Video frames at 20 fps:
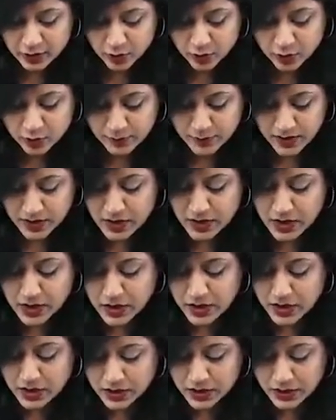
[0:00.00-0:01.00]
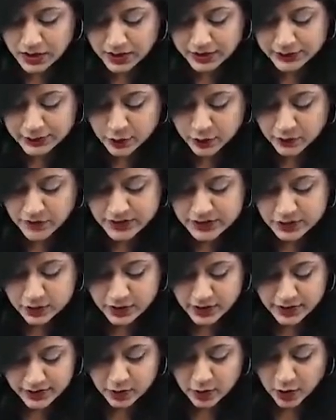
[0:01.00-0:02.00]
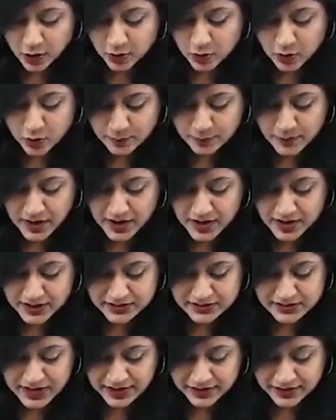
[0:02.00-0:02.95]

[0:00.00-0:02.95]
glaucoma. Neovascular glaucoma is